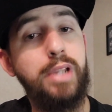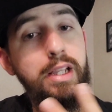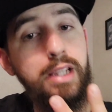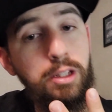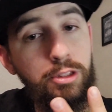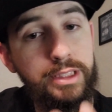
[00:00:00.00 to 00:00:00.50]

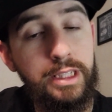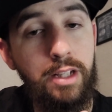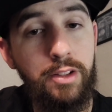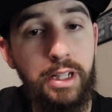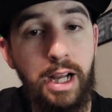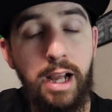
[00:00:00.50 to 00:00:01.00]
And then there's the
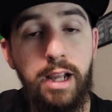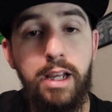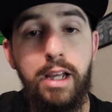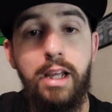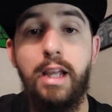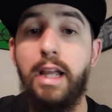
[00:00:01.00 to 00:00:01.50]
other guy,
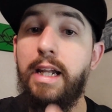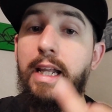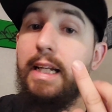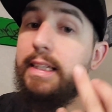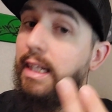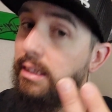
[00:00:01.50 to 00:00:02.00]
and
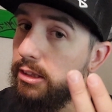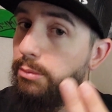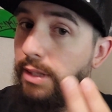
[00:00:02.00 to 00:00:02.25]
he tends to